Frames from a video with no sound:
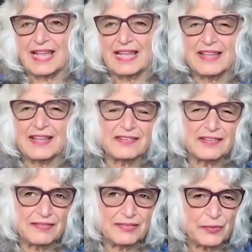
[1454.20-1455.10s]
that's a
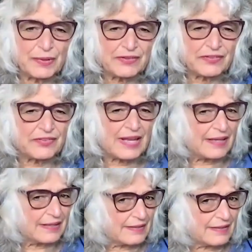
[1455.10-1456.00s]
lovely way to say
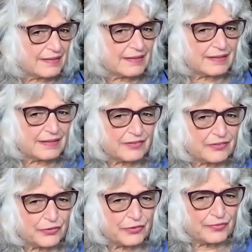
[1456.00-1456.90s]
it. It's
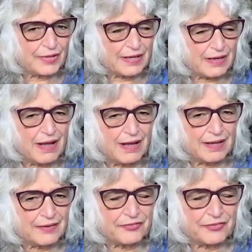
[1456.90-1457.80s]
sort of like
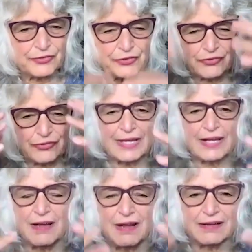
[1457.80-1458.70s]
filters are
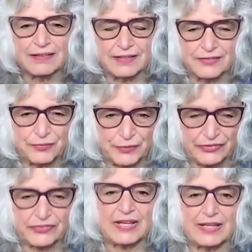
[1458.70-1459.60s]
like cognitive
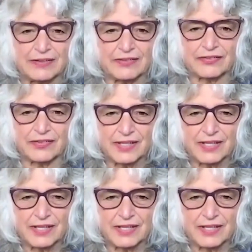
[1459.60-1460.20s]
mistakes.